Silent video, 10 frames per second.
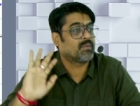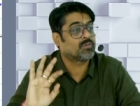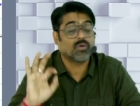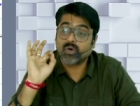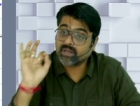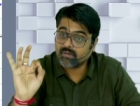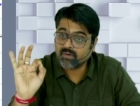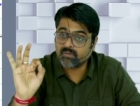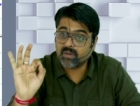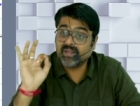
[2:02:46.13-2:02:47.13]
So whatever
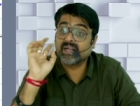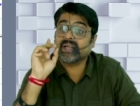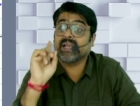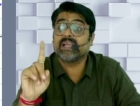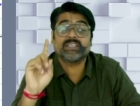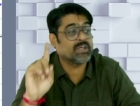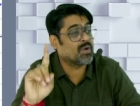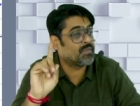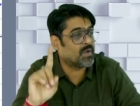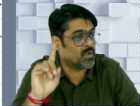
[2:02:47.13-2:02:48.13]
will be the nature
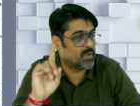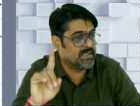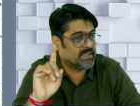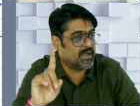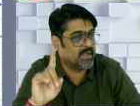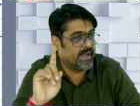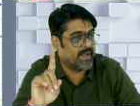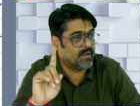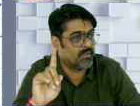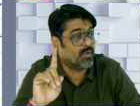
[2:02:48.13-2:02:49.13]
of your original
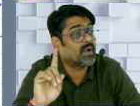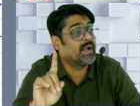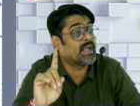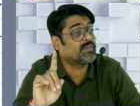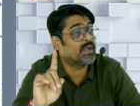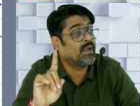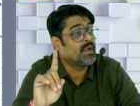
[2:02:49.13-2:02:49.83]
gain, what did I say?